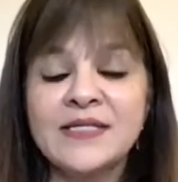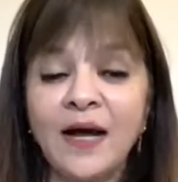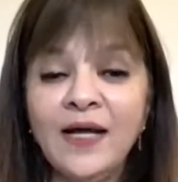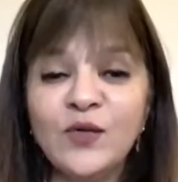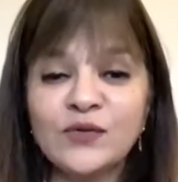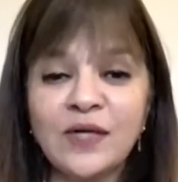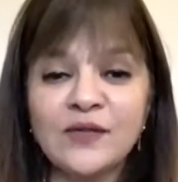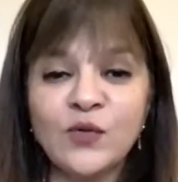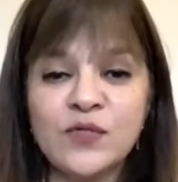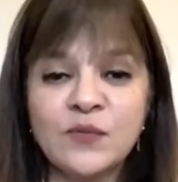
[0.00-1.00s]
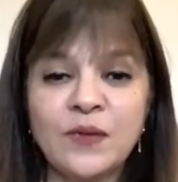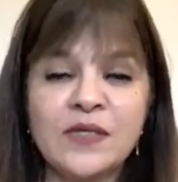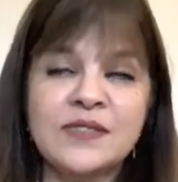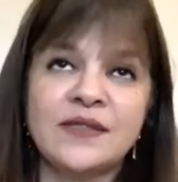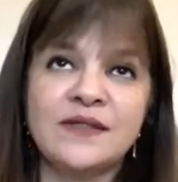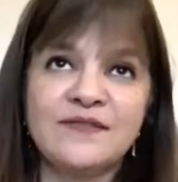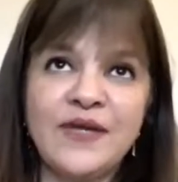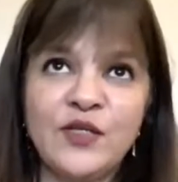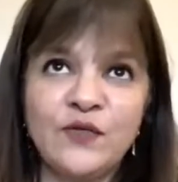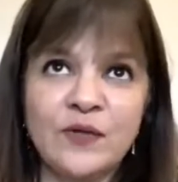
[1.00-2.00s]
I looked at those words, the
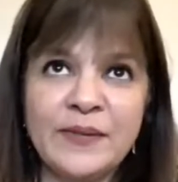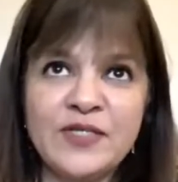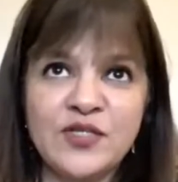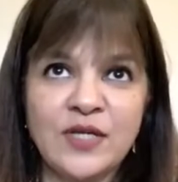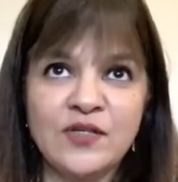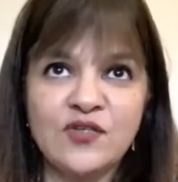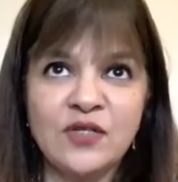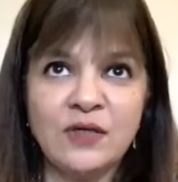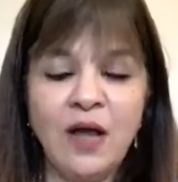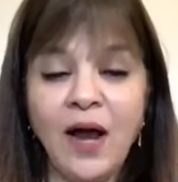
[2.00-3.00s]
venue will be changing,